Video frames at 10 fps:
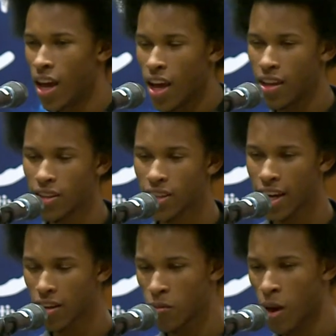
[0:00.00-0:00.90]
And the
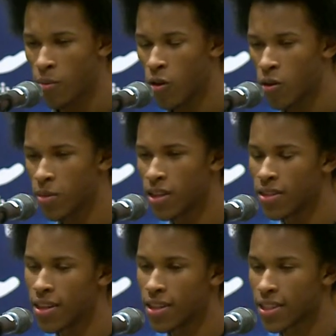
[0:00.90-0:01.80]
title of my poem is
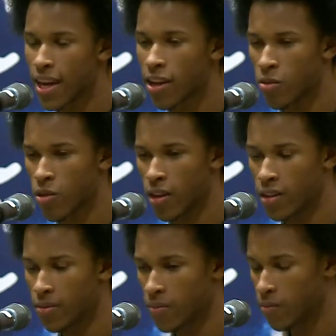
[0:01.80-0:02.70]
Scatterbrain.